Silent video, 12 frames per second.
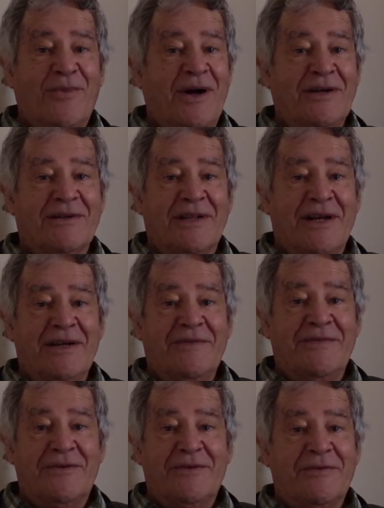
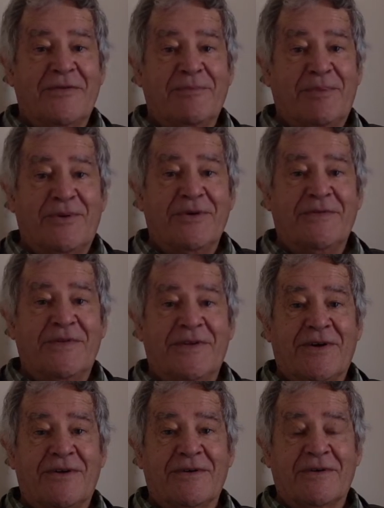wildlife or sport
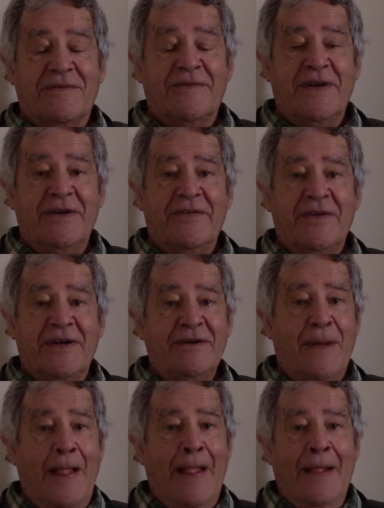photography, so